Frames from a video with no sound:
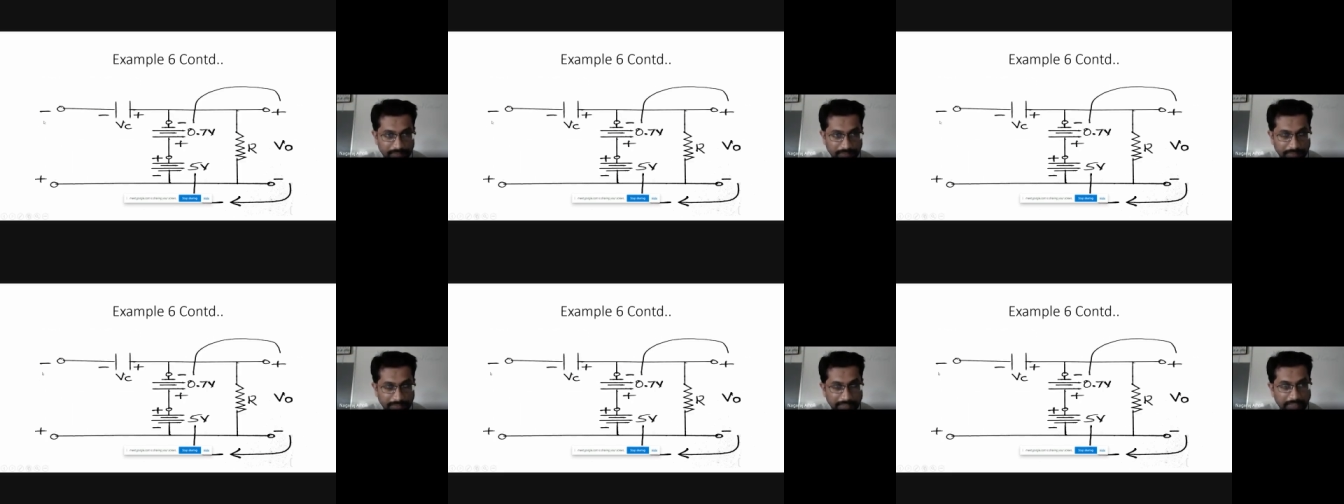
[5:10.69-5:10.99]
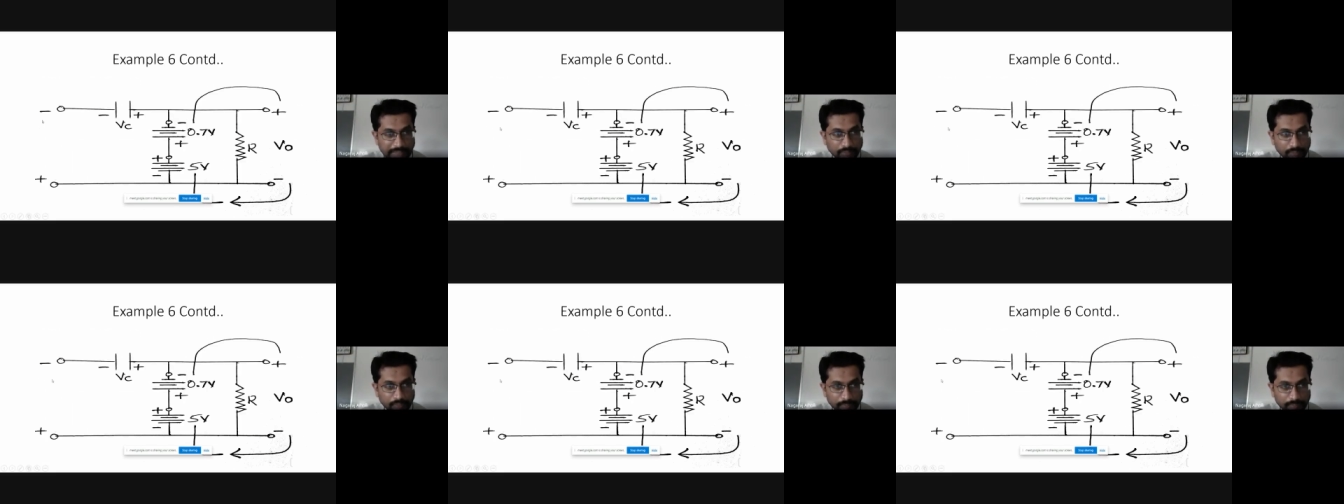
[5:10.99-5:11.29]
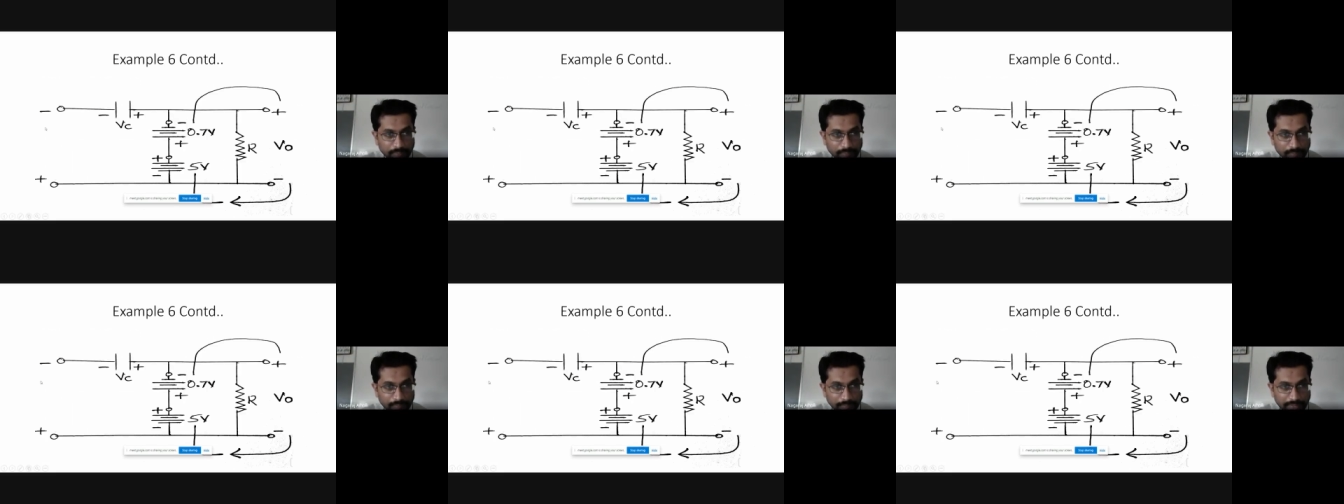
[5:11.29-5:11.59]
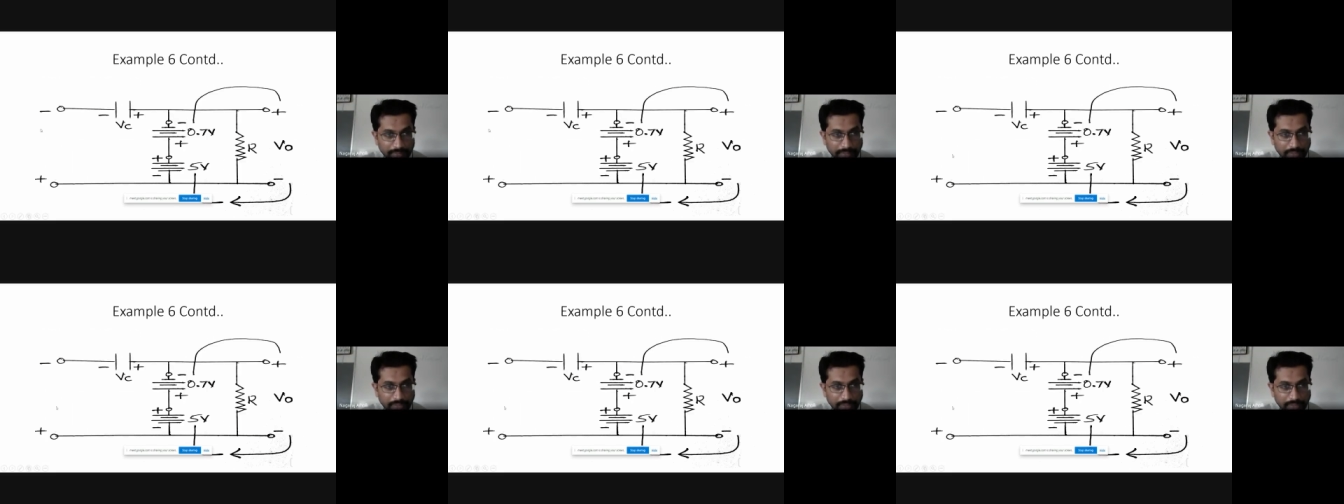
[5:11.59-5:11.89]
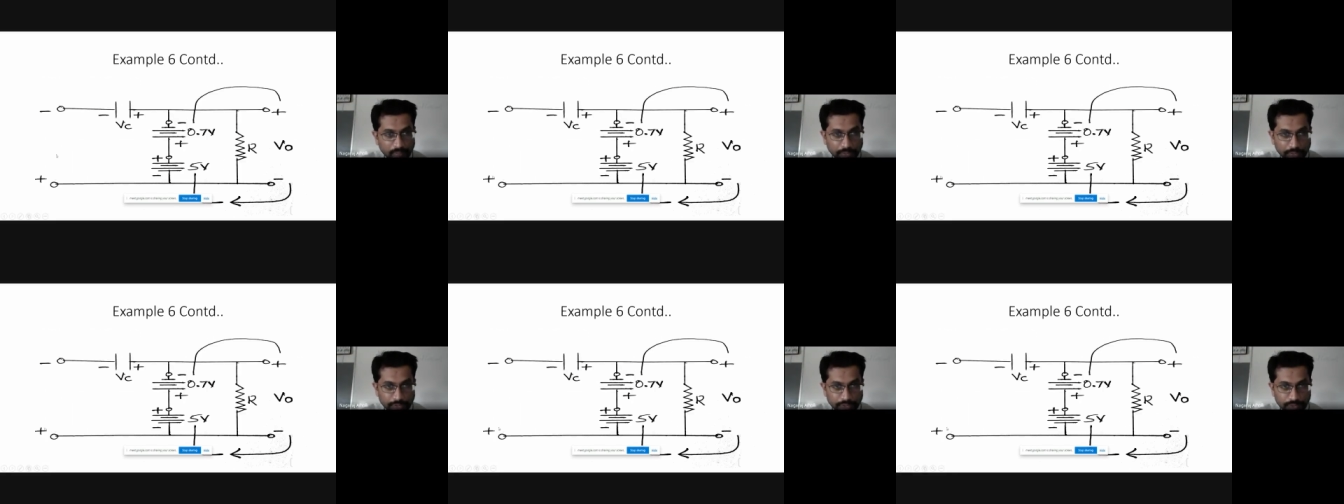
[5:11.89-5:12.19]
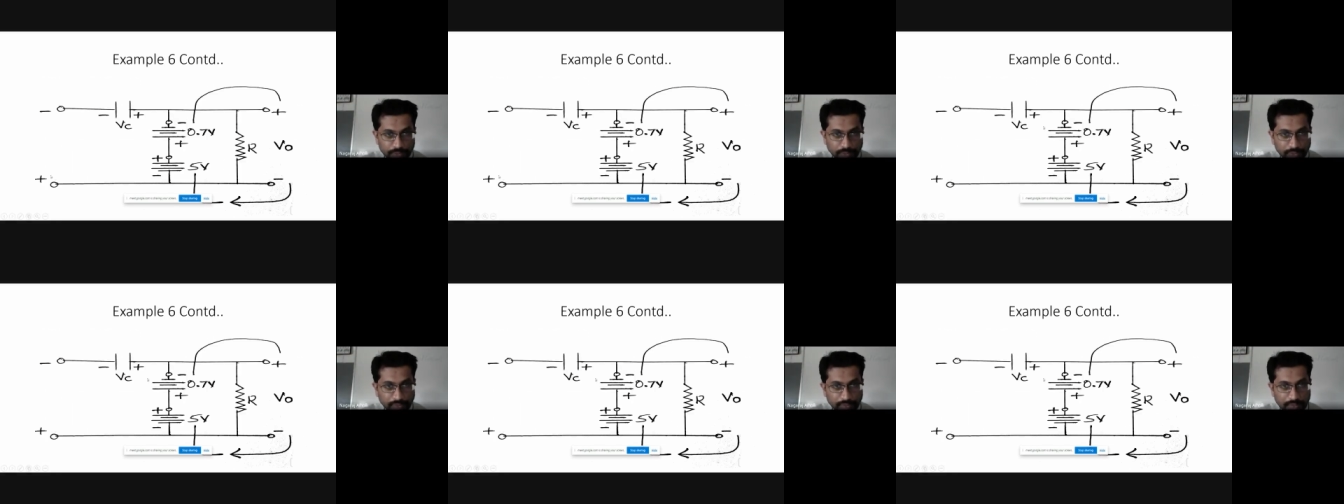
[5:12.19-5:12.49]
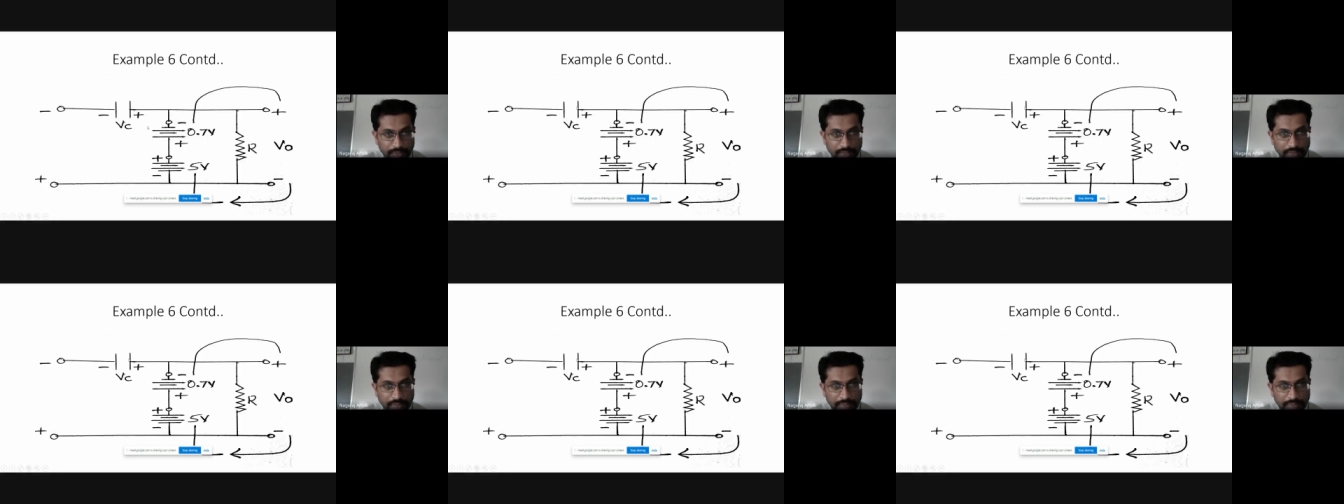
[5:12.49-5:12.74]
negative, negative, positive.